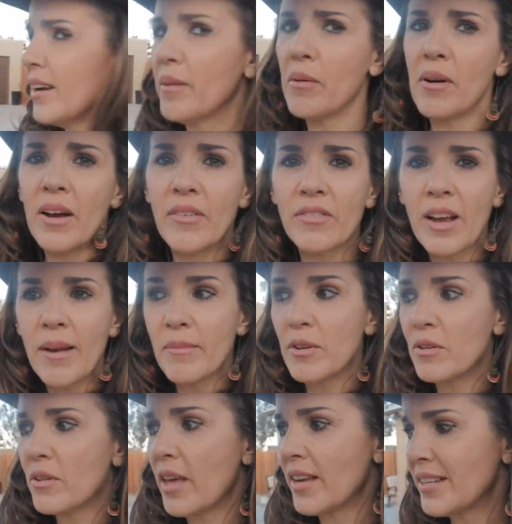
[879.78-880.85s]
won't have time to
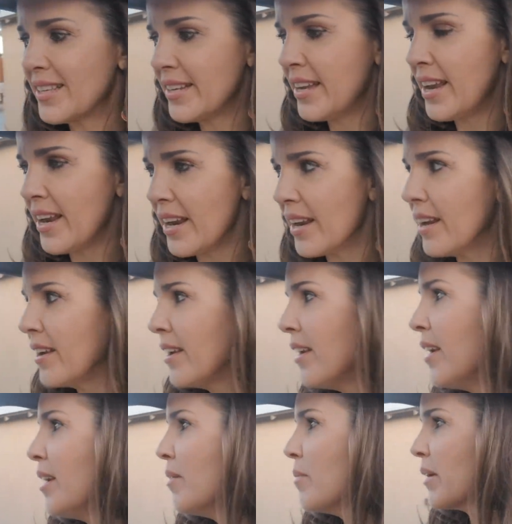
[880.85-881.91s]
do that today,
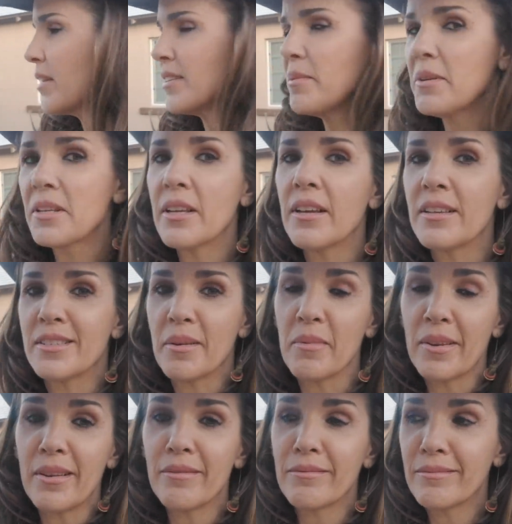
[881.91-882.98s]
because let me tell you
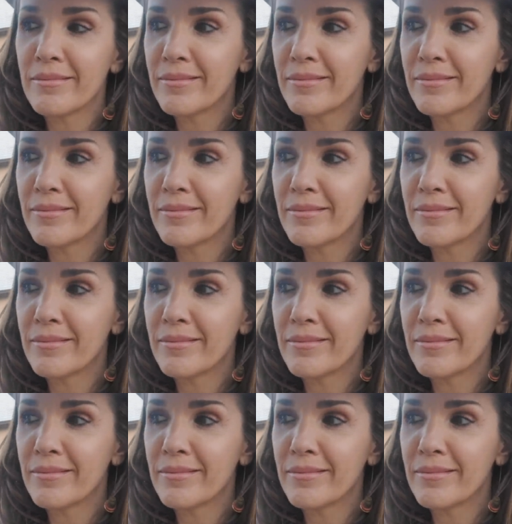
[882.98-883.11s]
something.